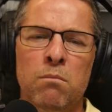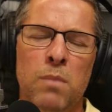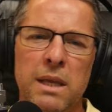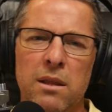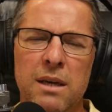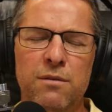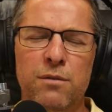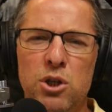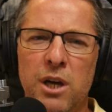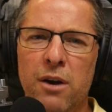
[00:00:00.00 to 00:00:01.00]
Mate, thanks
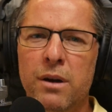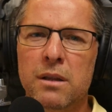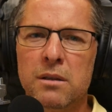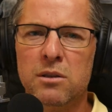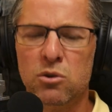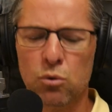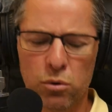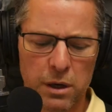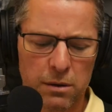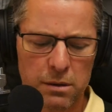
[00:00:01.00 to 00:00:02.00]
for sharing the
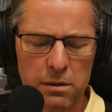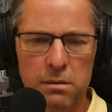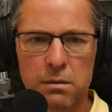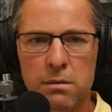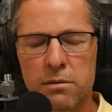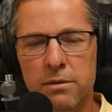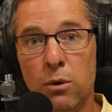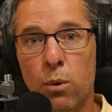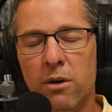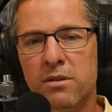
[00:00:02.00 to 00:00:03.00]
story. I was sort of
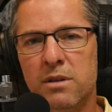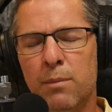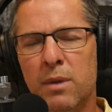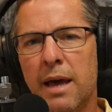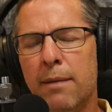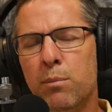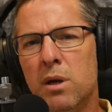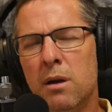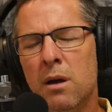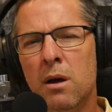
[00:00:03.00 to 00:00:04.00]
aware of some of that,
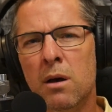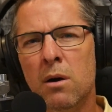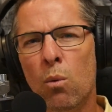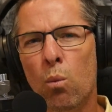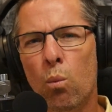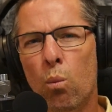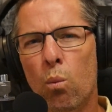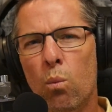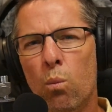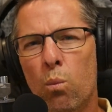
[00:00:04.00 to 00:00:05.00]
but
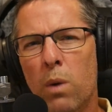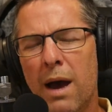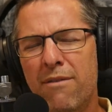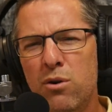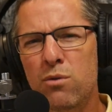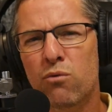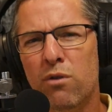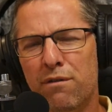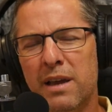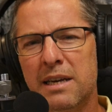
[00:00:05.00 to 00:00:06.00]
have you
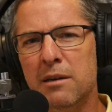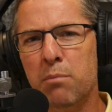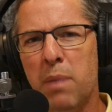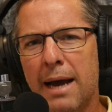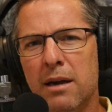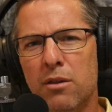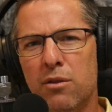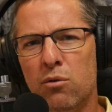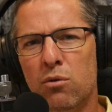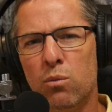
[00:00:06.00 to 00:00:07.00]
reflected back and
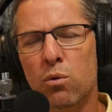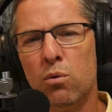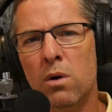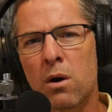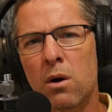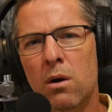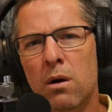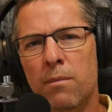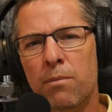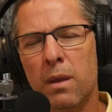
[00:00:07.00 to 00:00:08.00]
thought, well,
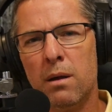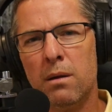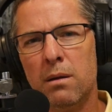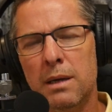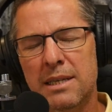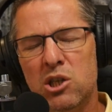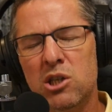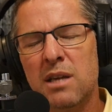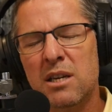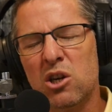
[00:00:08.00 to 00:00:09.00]
it's
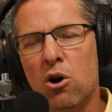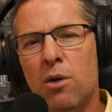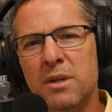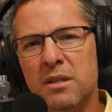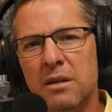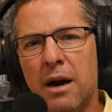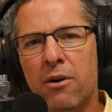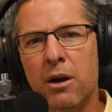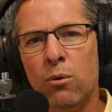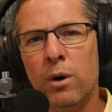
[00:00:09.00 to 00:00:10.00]
just such a common
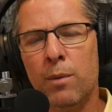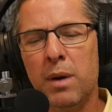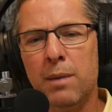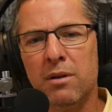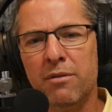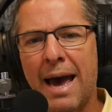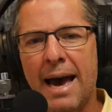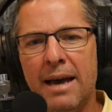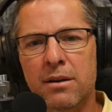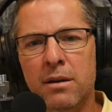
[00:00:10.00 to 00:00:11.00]
scenario where people have
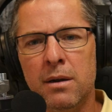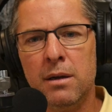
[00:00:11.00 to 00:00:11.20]
had,